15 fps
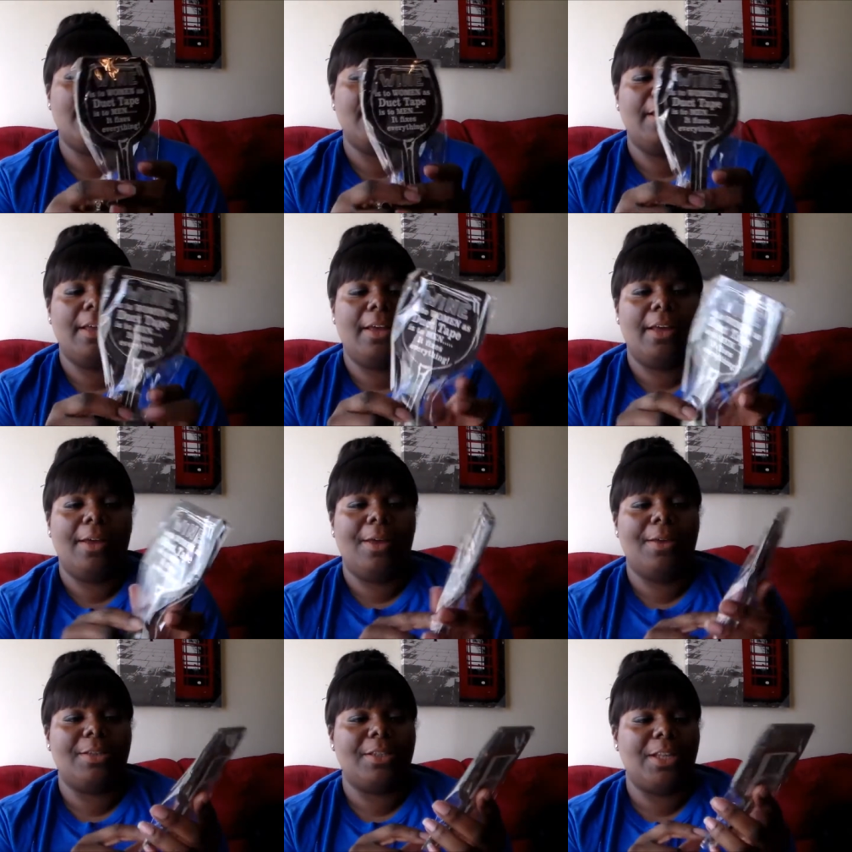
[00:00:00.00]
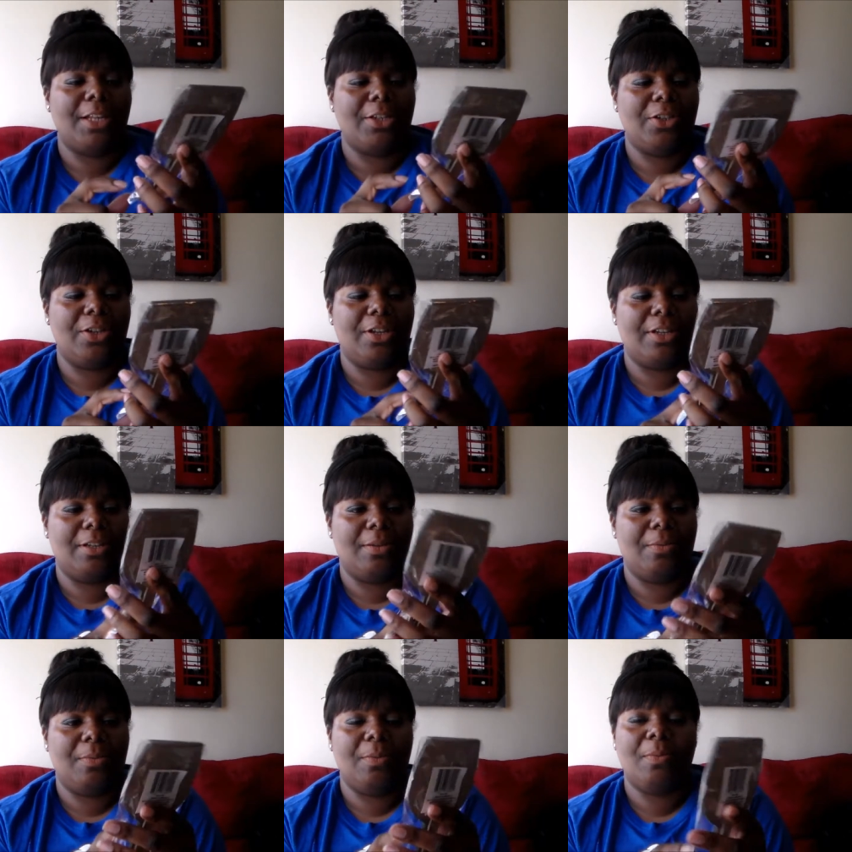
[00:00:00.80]
so that you
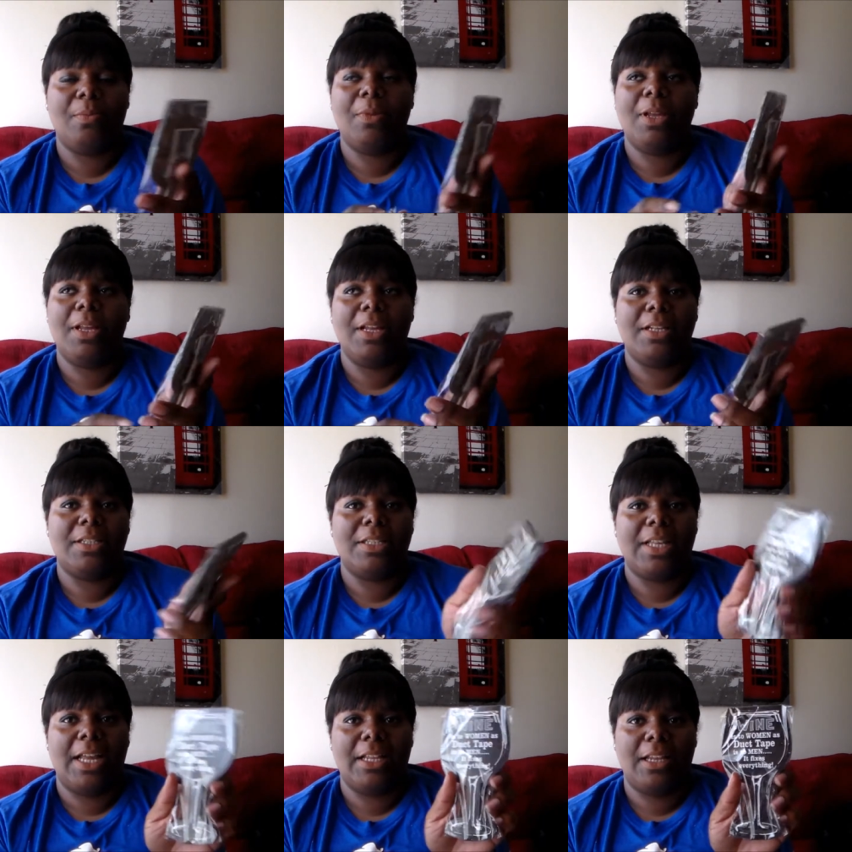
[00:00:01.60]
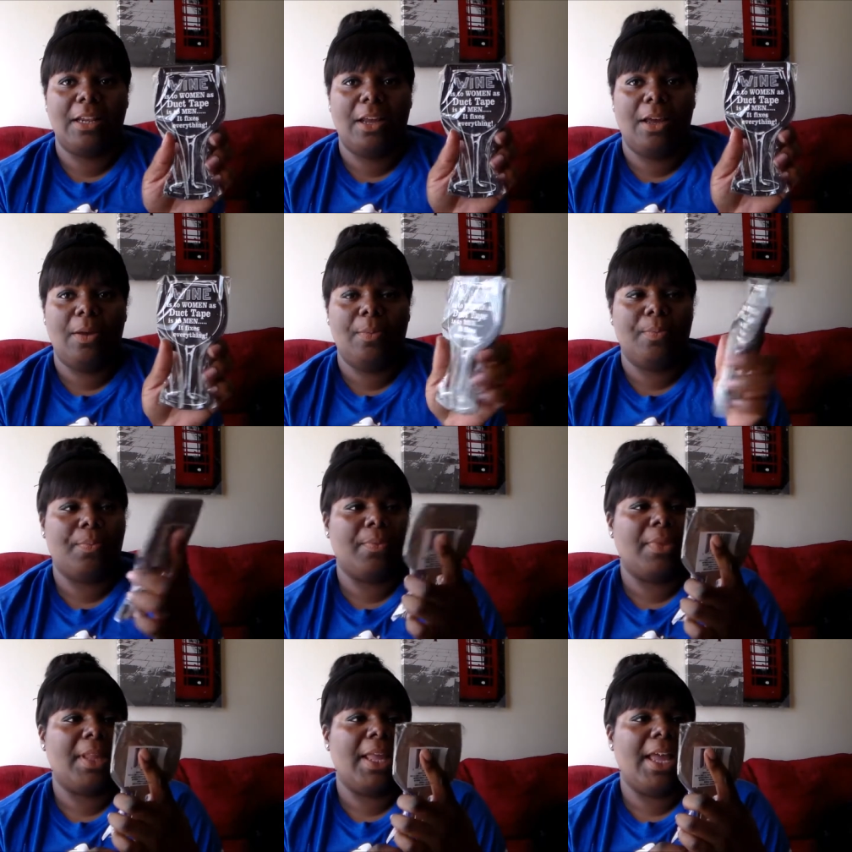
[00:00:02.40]
can stand it up.
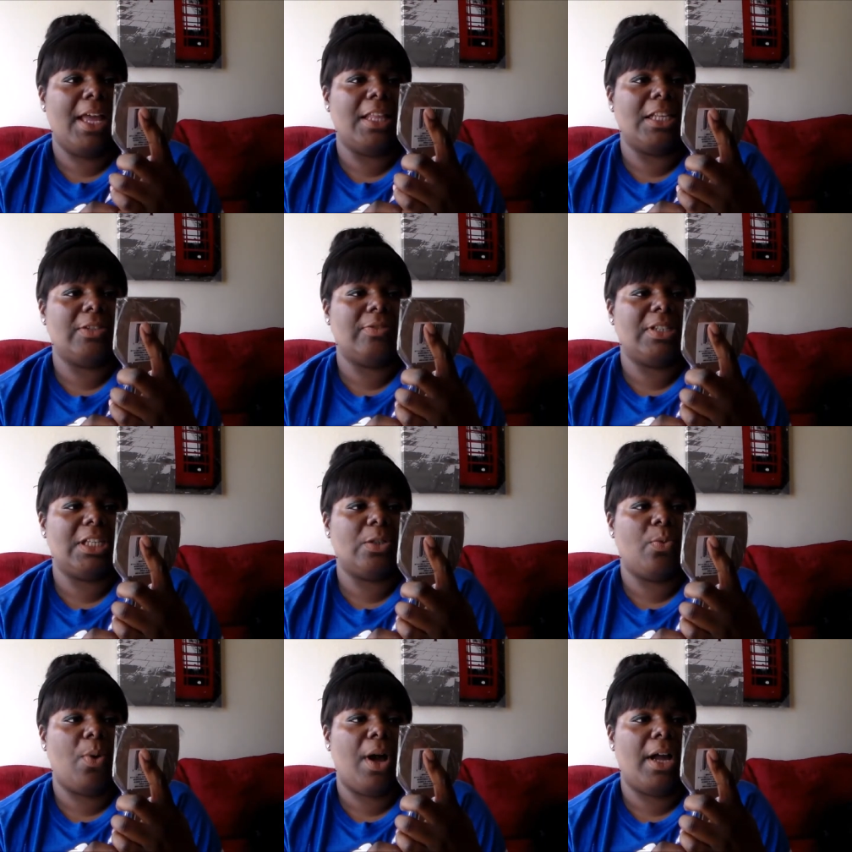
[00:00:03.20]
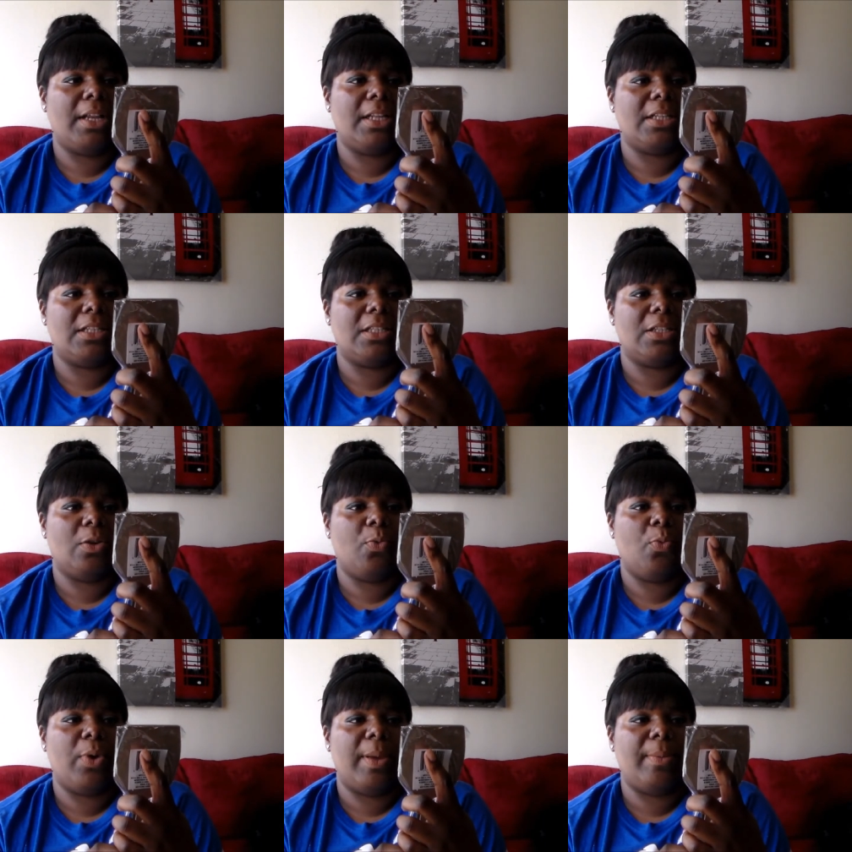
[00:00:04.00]
And this one says wine is
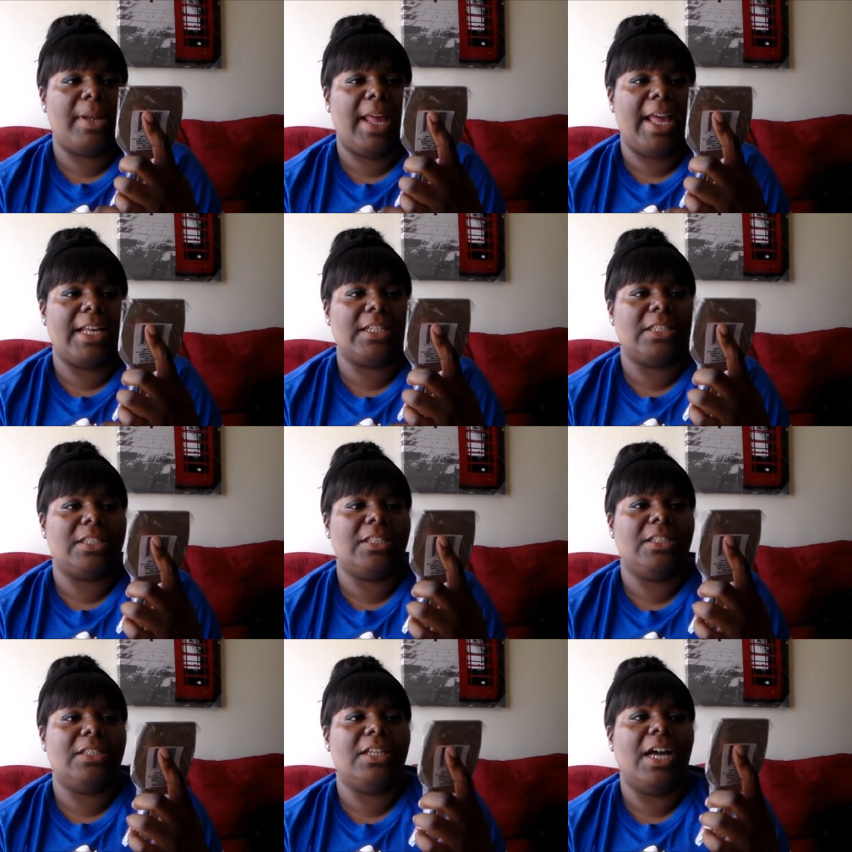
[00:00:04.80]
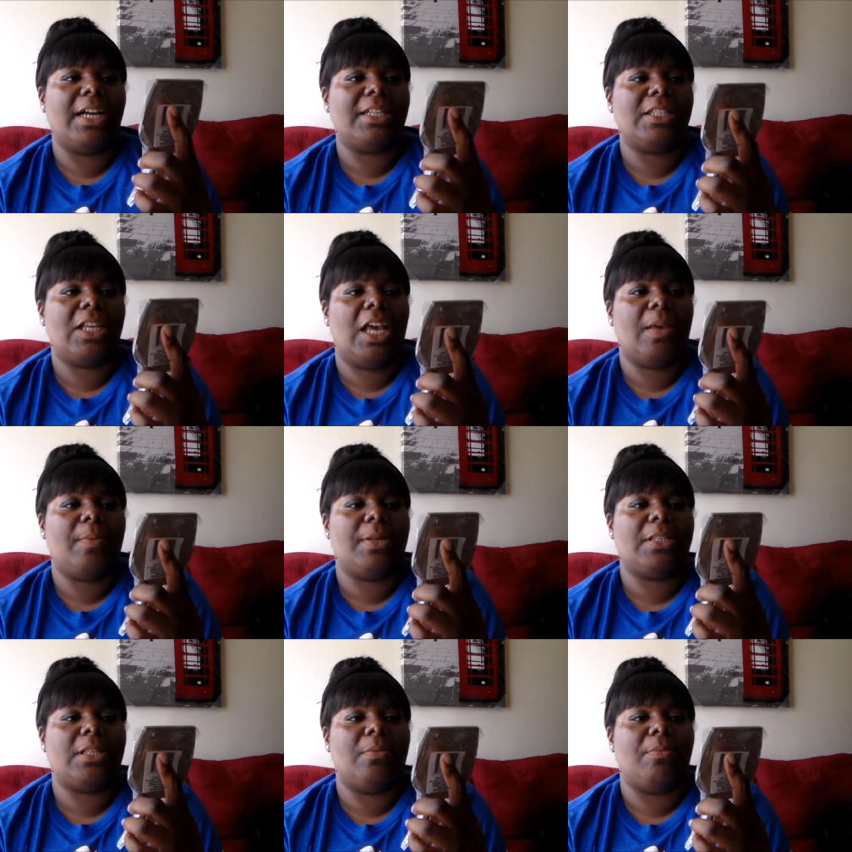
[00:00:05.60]
to women as duct
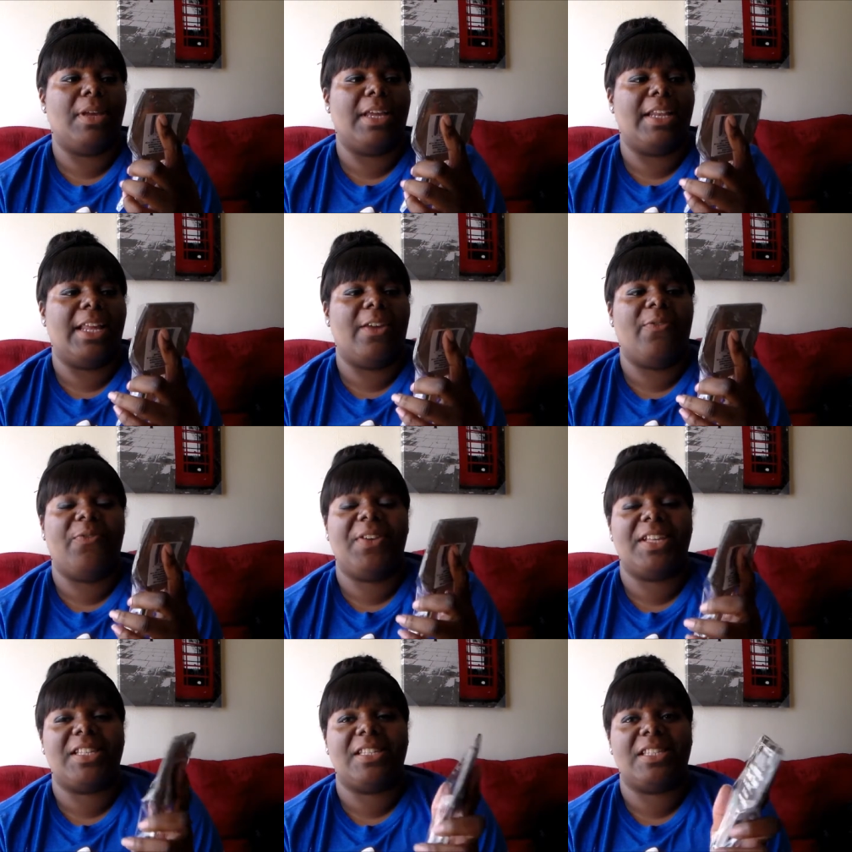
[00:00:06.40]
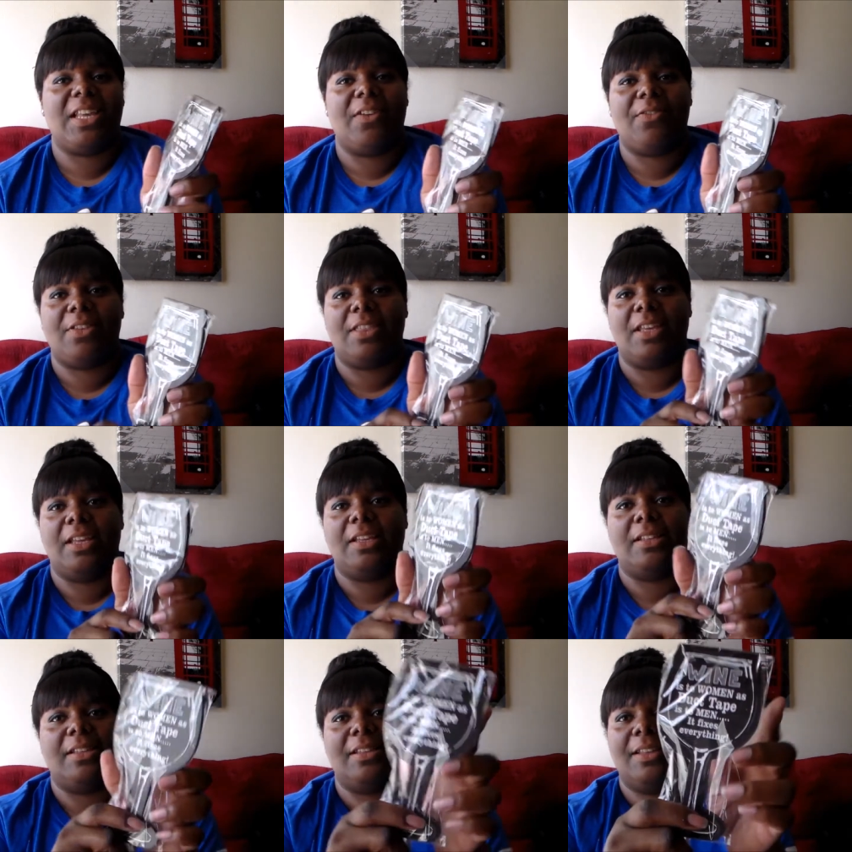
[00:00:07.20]
tape is to men. It fixes everything.